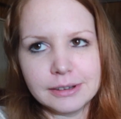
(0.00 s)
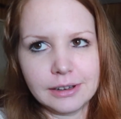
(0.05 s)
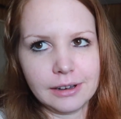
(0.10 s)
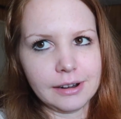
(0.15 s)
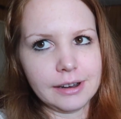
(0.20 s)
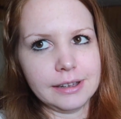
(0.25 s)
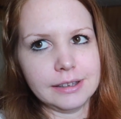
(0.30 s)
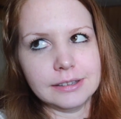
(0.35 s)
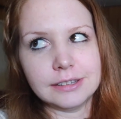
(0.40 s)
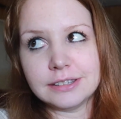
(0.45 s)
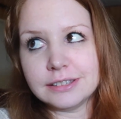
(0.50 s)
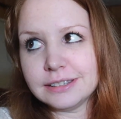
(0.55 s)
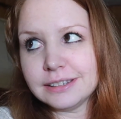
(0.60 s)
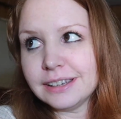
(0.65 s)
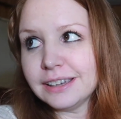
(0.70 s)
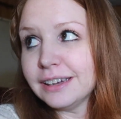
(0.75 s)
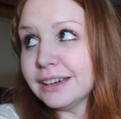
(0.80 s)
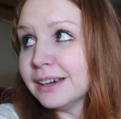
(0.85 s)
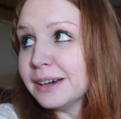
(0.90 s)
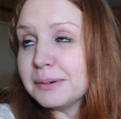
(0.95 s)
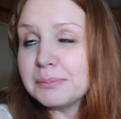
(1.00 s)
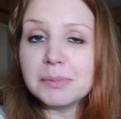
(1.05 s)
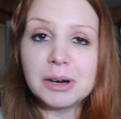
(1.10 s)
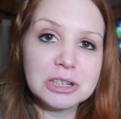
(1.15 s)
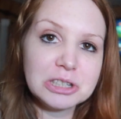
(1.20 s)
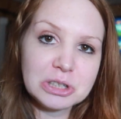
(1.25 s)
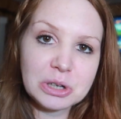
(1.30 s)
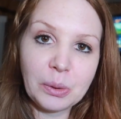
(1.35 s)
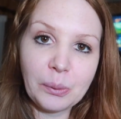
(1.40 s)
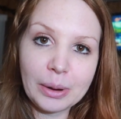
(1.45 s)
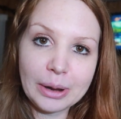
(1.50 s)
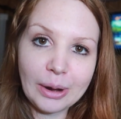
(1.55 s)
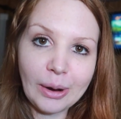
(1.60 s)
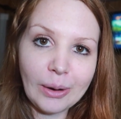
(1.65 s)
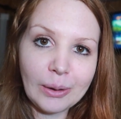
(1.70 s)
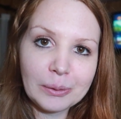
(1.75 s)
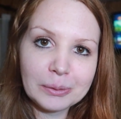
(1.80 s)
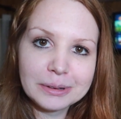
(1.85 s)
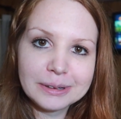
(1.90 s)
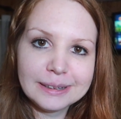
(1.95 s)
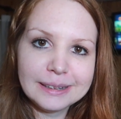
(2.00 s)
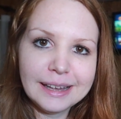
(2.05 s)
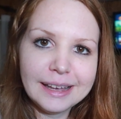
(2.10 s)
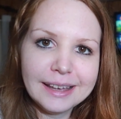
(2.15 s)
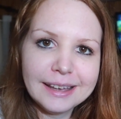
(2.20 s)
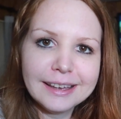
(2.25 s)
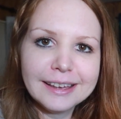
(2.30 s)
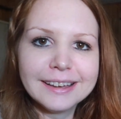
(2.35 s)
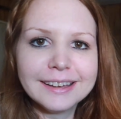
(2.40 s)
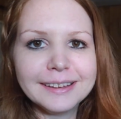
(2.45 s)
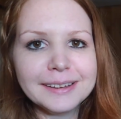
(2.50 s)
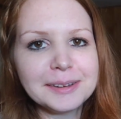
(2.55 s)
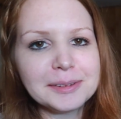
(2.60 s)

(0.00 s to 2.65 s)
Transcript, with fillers: it, not as much going on today,